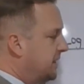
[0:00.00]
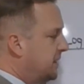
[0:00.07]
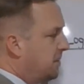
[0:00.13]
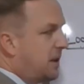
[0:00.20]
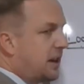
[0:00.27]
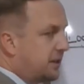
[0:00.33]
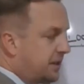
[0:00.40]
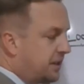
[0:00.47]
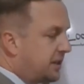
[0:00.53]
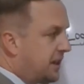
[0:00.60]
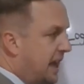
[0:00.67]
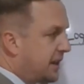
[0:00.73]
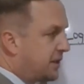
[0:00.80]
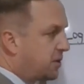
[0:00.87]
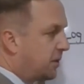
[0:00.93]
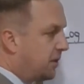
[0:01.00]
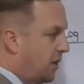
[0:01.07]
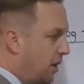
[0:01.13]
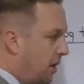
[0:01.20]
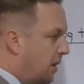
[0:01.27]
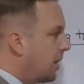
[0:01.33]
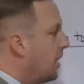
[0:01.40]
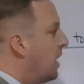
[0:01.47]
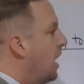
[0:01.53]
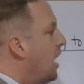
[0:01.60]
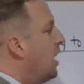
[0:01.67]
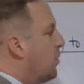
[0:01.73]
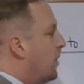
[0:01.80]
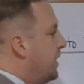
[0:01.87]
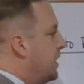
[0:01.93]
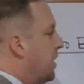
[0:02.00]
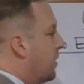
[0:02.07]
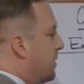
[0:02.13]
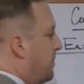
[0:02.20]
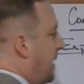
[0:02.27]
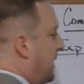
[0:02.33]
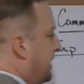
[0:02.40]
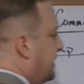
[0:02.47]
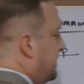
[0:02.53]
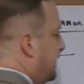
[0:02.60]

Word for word: And because it's a natural log, we know the base is